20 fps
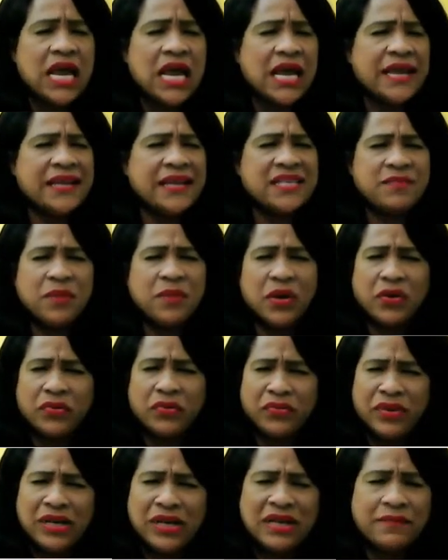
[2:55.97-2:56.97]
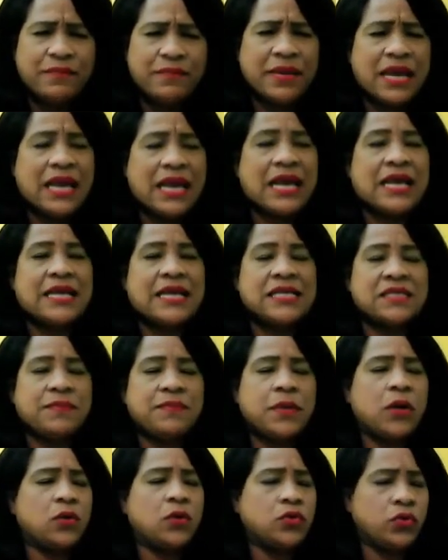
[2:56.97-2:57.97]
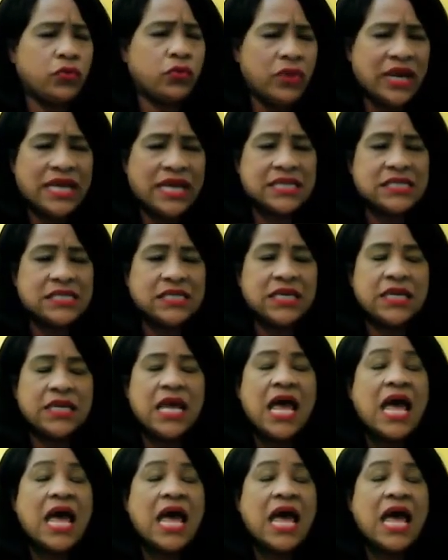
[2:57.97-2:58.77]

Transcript: and it smelled really bad. It smelled rancid.